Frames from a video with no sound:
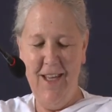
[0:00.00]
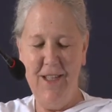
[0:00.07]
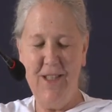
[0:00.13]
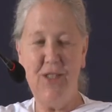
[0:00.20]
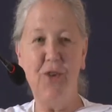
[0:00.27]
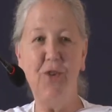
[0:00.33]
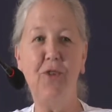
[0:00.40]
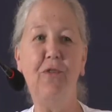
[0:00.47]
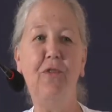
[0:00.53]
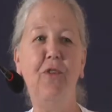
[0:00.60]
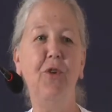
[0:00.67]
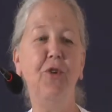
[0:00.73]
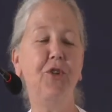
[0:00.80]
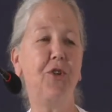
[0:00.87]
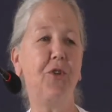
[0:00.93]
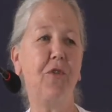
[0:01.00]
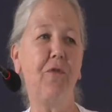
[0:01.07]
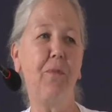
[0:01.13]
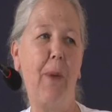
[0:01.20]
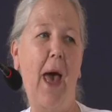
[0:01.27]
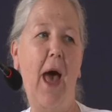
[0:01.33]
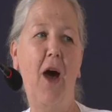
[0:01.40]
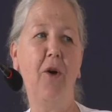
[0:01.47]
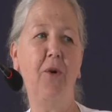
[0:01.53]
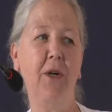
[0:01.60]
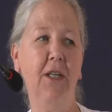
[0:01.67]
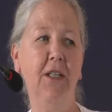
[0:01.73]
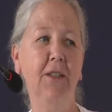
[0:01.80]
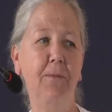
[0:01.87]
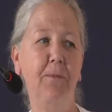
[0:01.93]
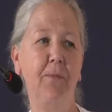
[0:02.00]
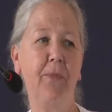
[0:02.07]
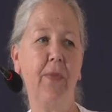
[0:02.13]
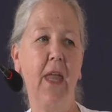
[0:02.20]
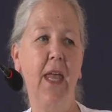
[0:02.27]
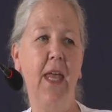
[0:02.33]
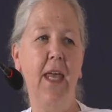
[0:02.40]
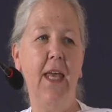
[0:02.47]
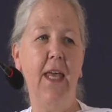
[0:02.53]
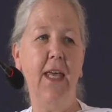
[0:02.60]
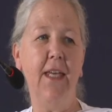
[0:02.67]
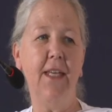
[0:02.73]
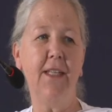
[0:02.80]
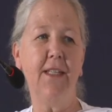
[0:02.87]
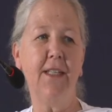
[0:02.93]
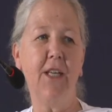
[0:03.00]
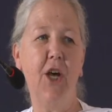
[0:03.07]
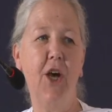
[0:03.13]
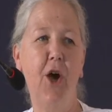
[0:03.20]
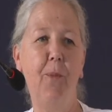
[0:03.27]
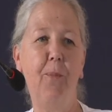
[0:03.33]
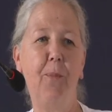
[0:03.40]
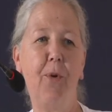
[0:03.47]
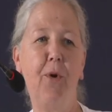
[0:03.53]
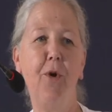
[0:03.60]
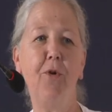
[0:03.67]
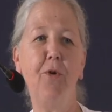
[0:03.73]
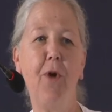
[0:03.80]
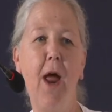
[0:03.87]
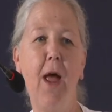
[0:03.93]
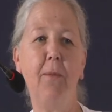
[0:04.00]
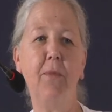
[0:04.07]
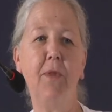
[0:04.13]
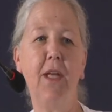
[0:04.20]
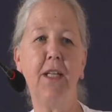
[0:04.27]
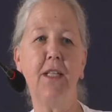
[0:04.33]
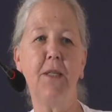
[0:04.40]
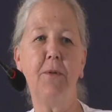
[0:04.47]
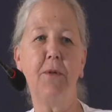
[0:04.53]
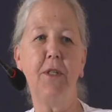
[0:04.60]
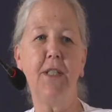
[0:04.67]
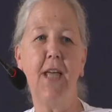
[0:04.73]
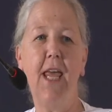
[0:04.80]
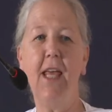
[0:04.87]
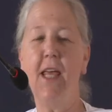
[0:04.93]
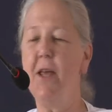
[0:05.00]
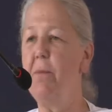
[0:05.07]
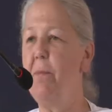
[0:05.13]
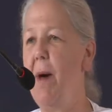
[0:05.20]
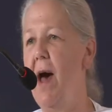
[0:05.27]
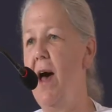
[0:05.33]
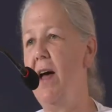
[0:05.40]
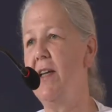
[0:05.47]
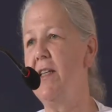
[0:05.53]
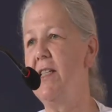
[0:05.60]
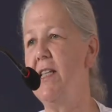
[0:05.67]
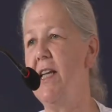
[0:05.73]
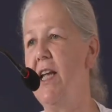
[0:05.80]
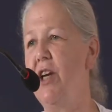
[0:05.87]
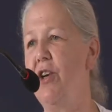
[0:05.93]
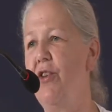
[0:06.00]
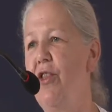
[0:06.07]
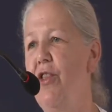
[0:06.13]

So the Future of Power is a program that's taking part in